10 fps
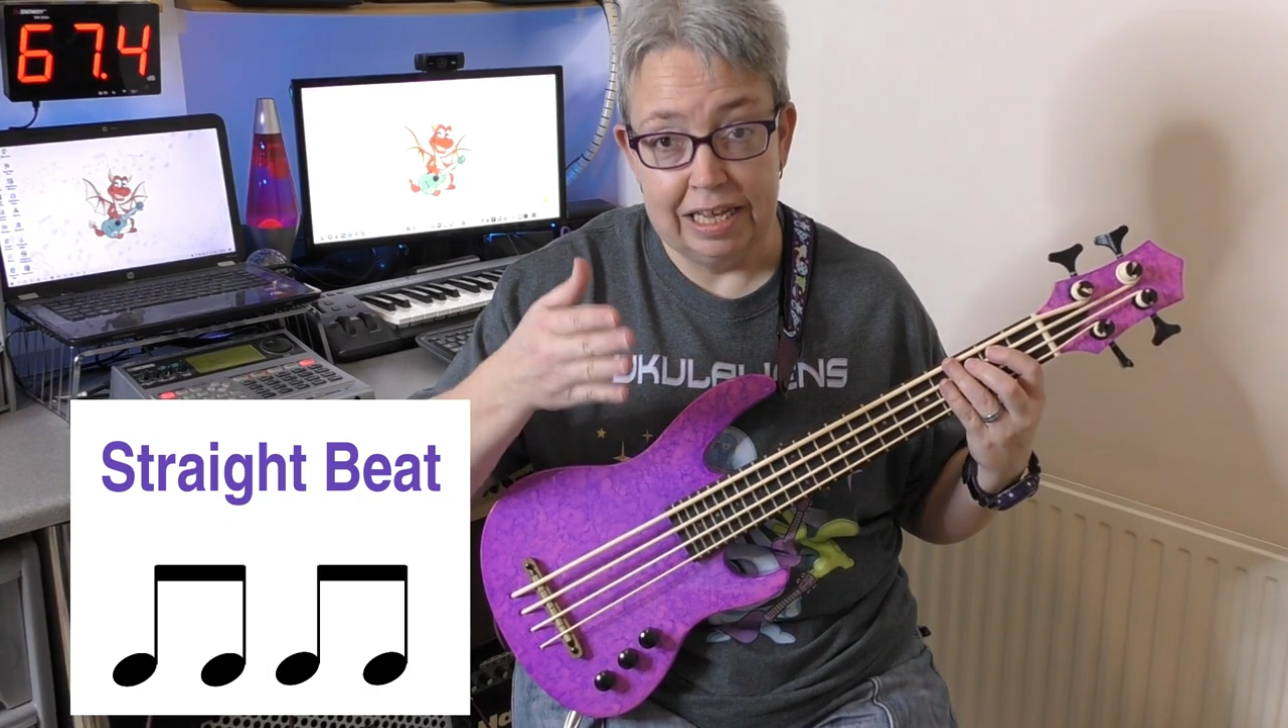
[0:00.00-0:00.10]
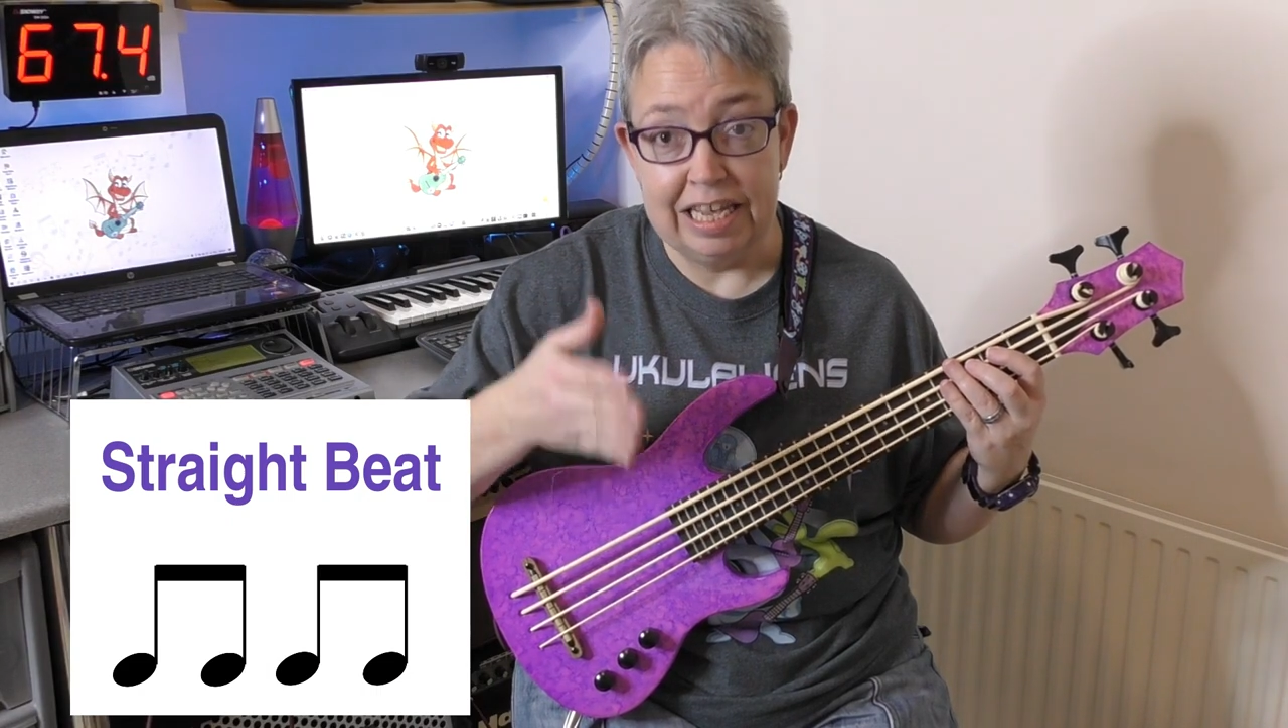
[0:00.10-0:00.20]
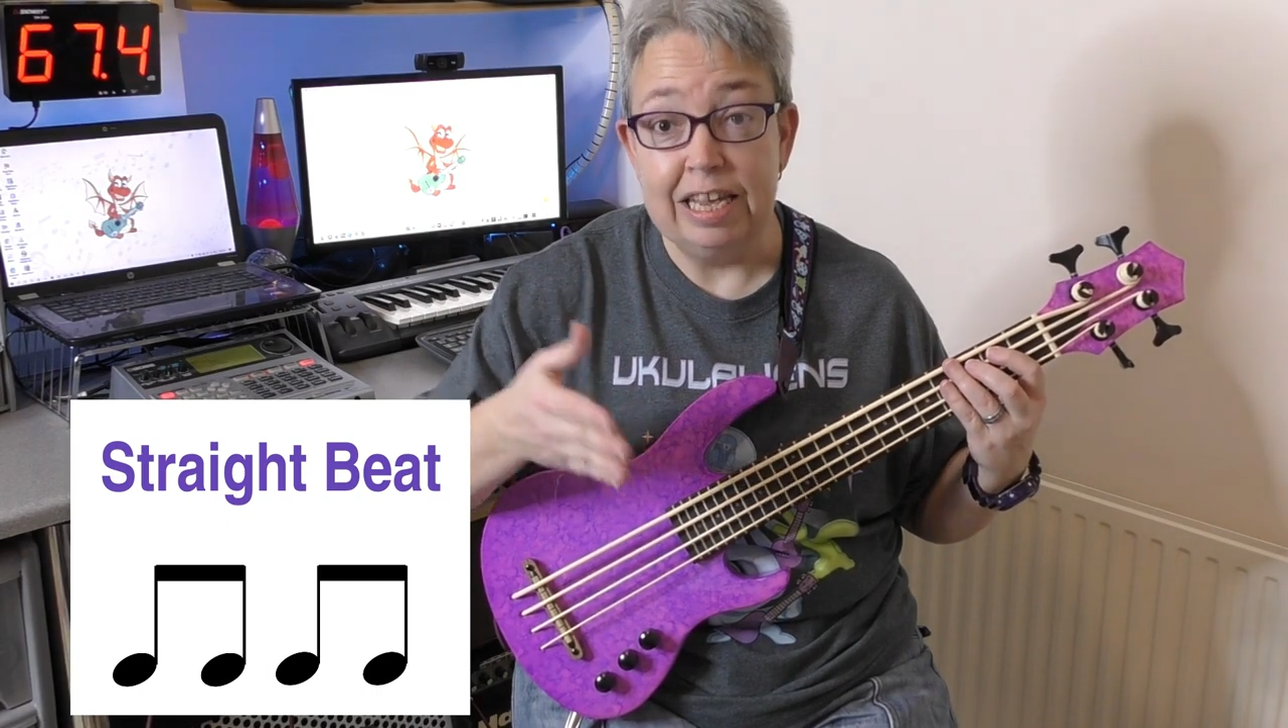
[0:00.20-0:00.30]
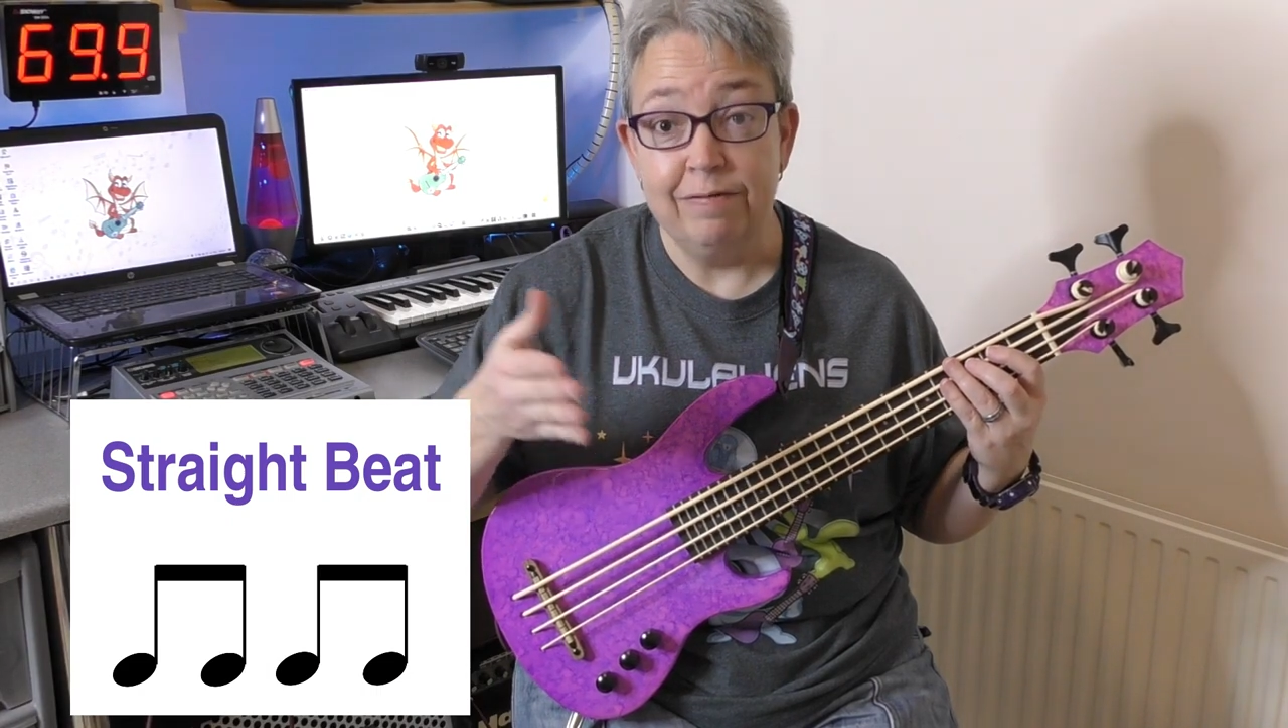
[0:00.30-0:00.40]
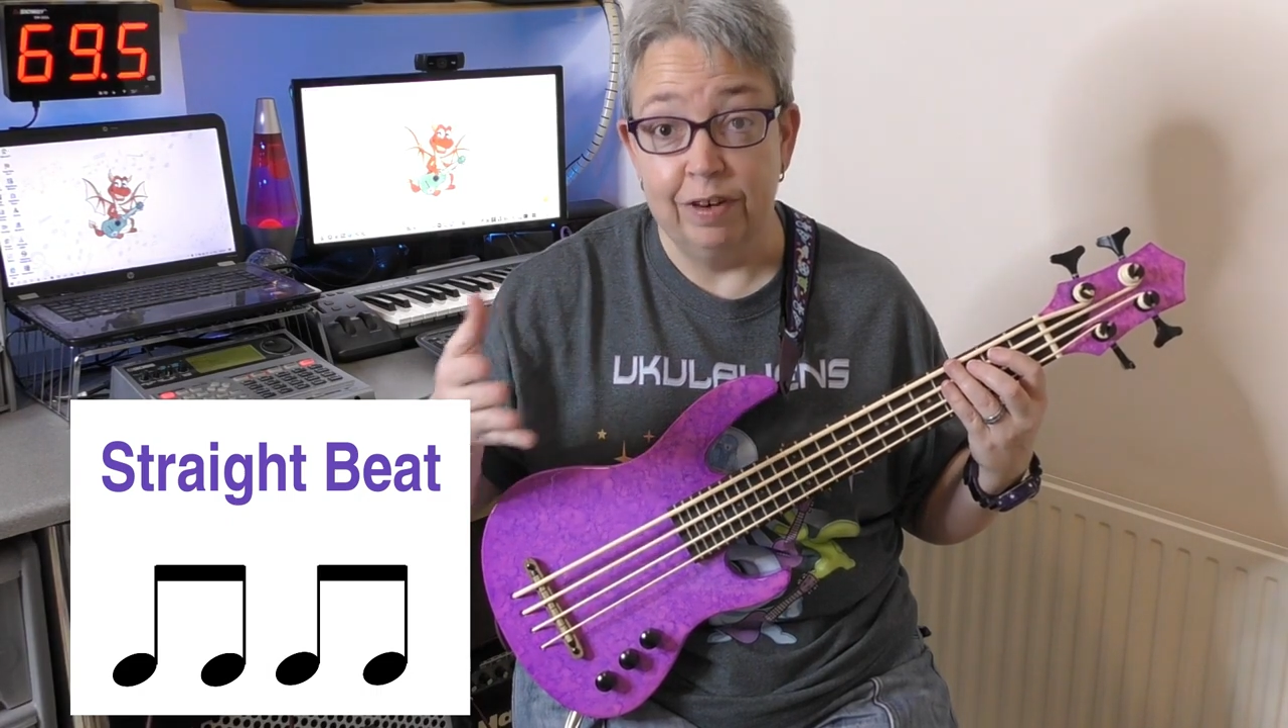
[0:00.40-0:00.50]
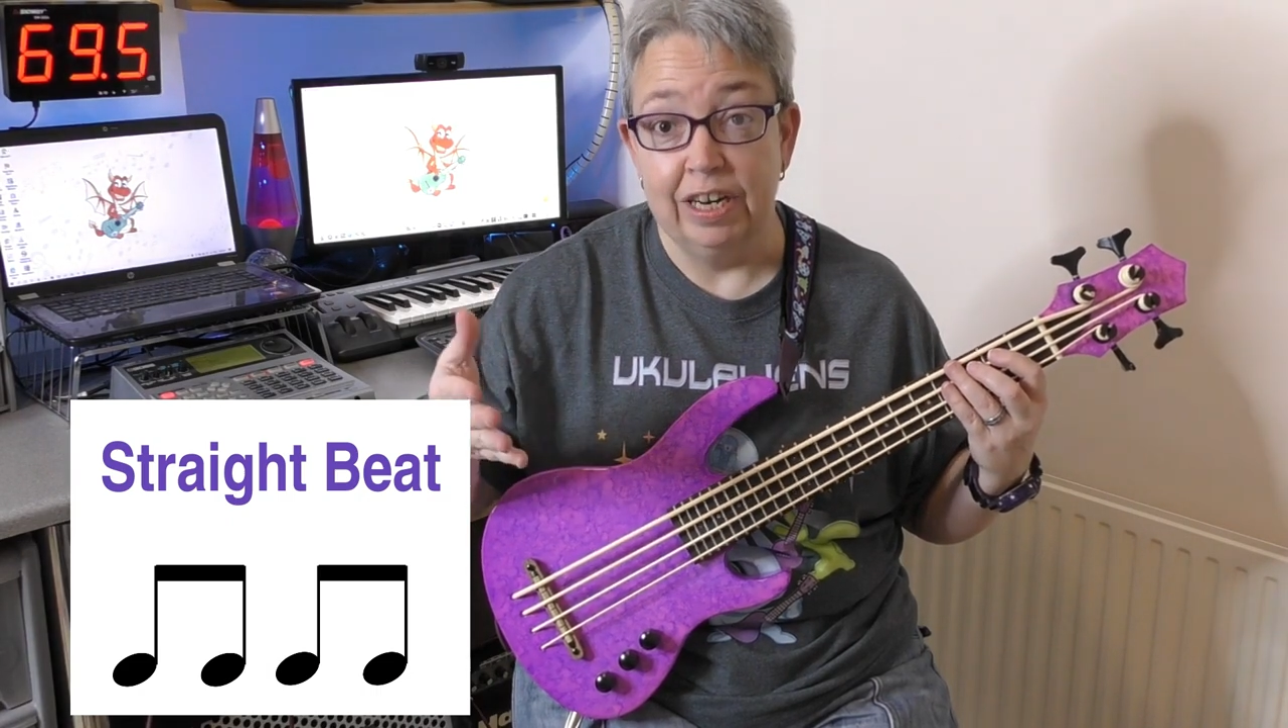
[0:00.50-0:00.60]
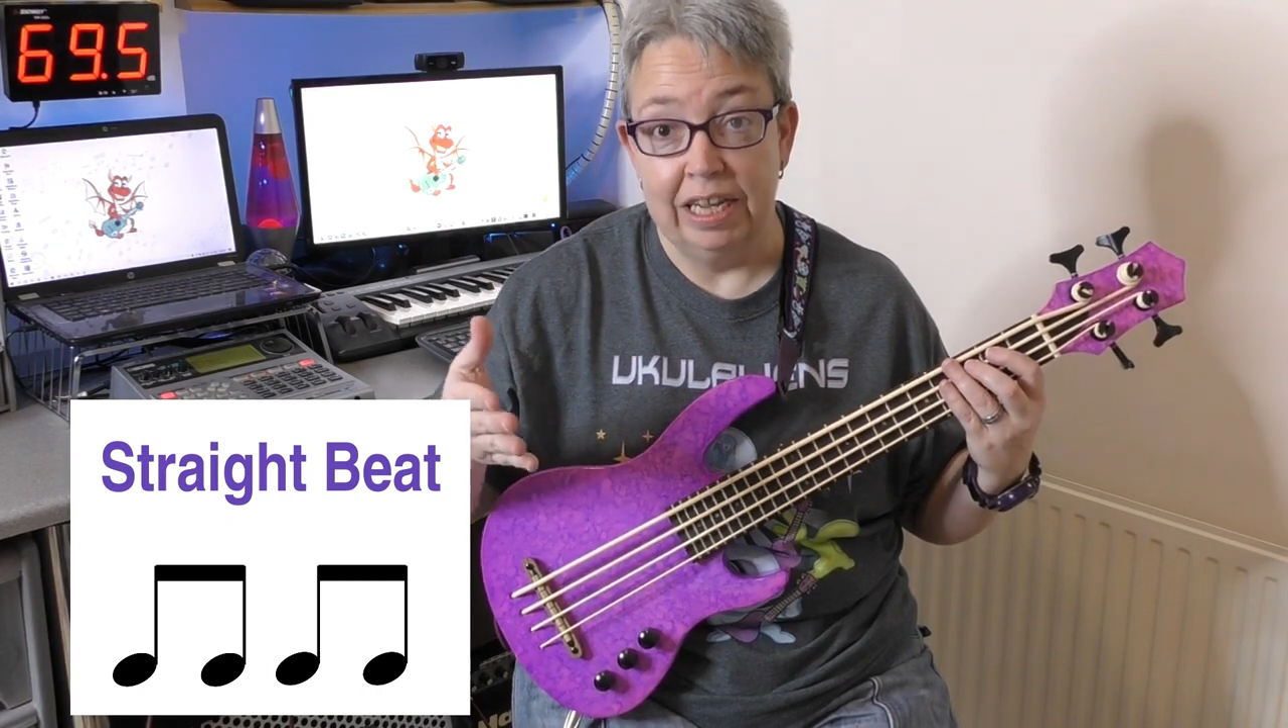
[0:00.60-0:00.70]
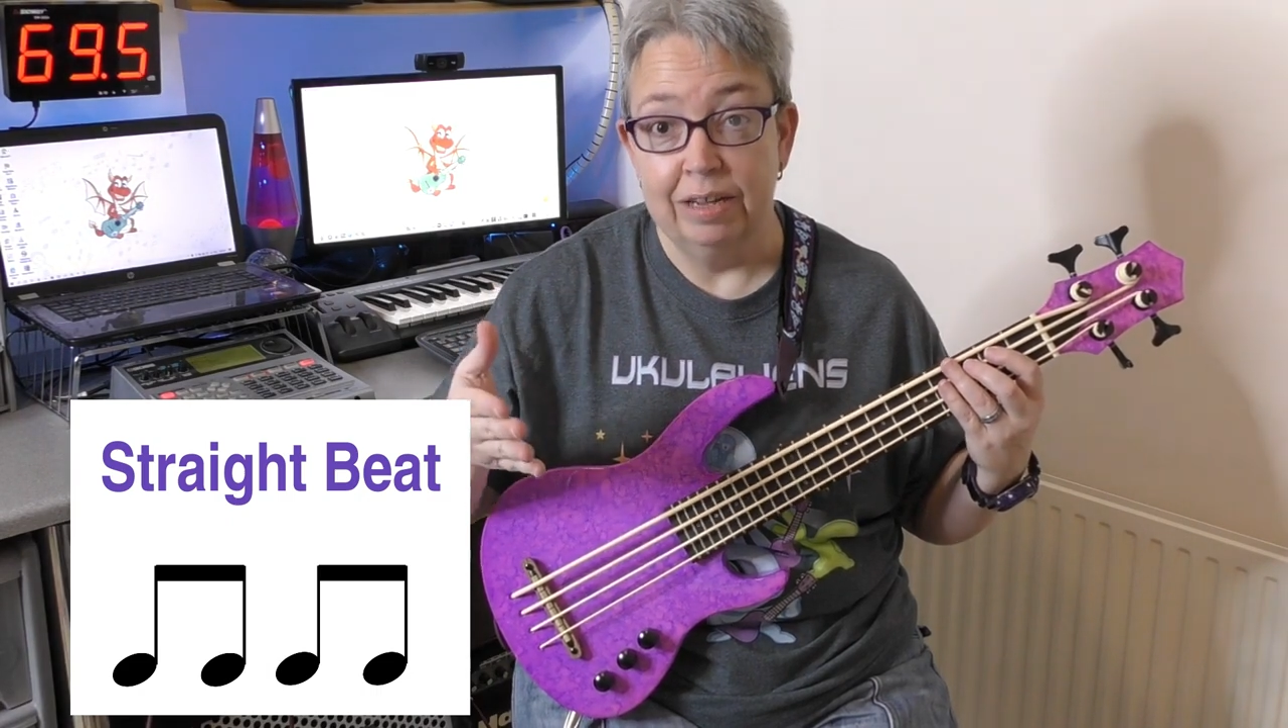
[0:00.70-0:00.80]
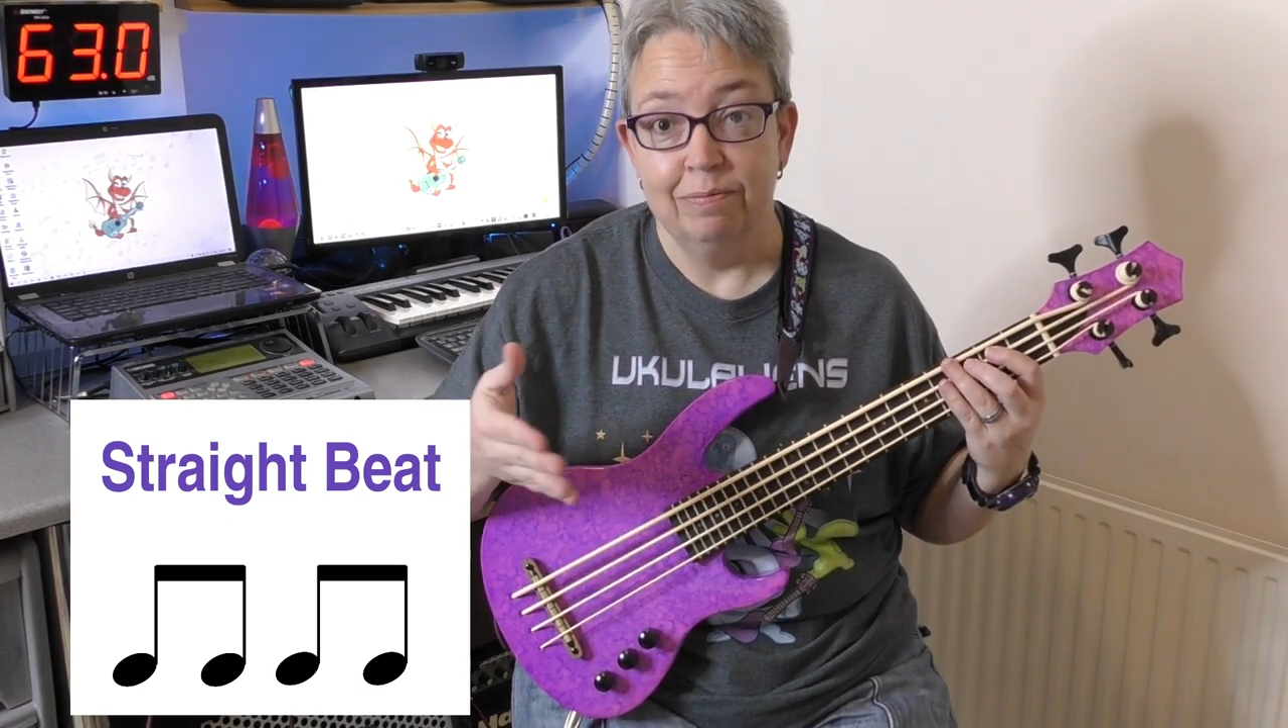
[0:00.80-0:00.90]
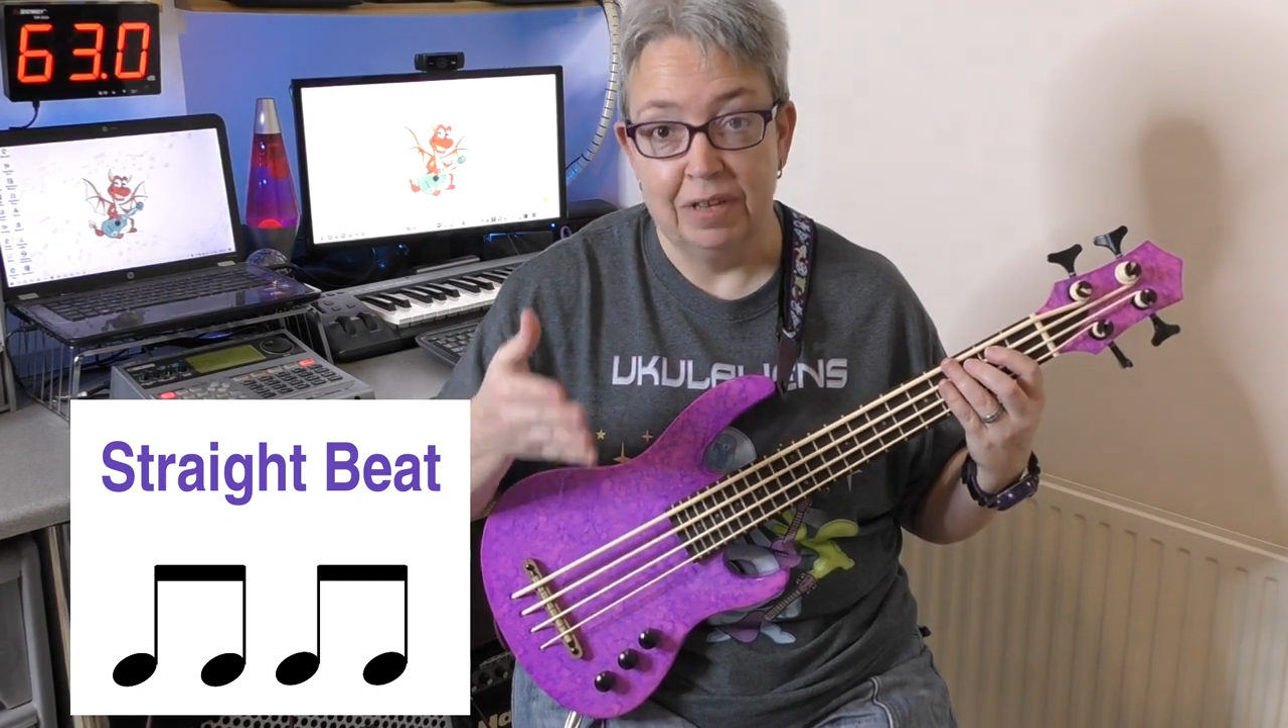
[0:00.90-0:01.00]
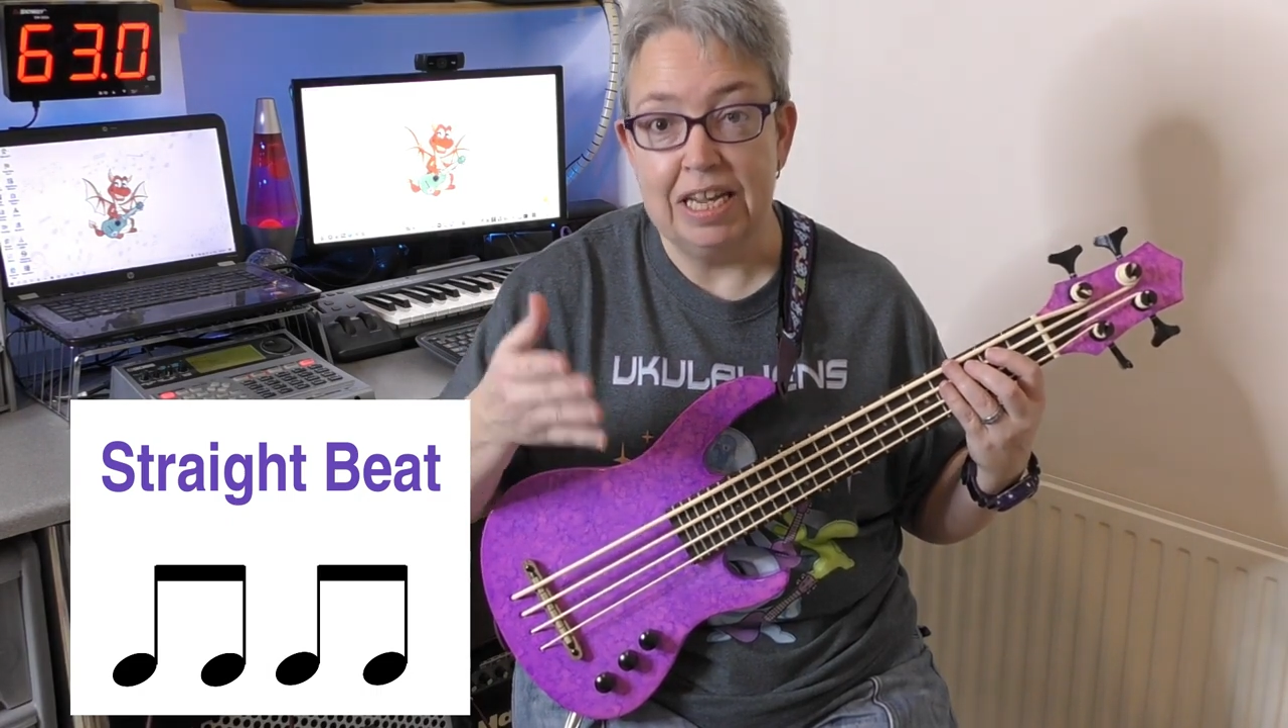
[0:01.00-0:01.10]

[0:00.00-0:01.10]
evenly